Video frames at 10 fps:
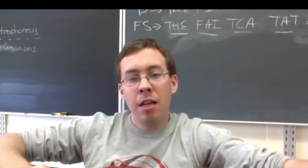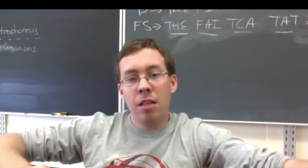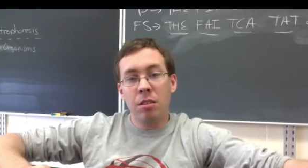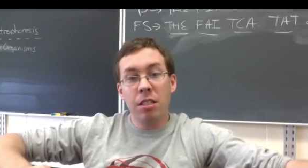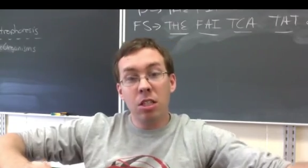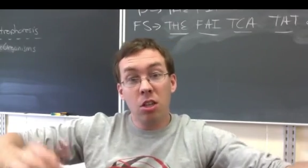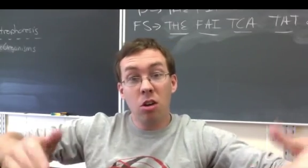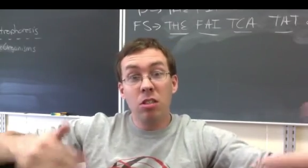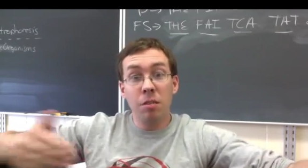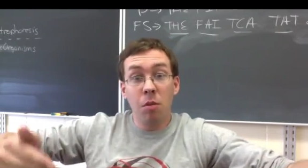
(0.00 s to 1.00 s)
So this
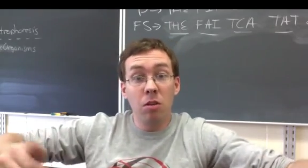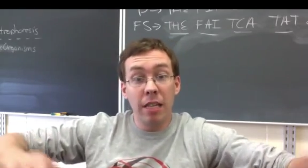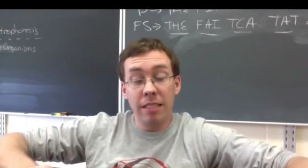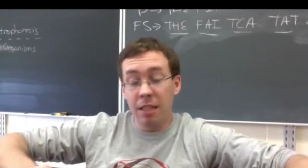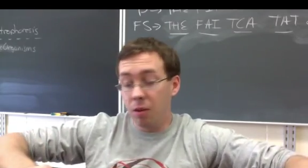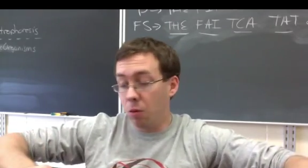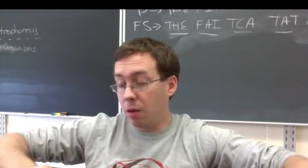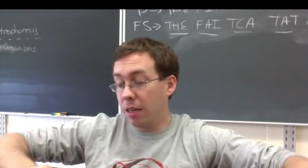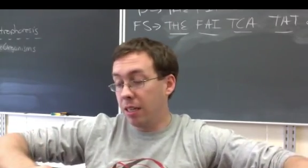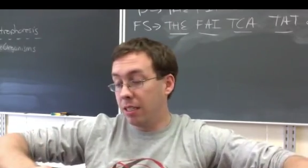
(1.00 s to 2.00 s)
occurs in multicelled
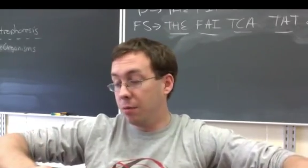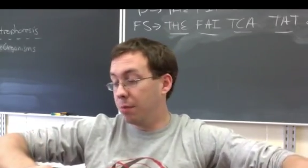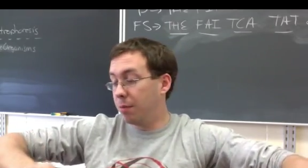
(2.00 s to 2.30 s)
organisms.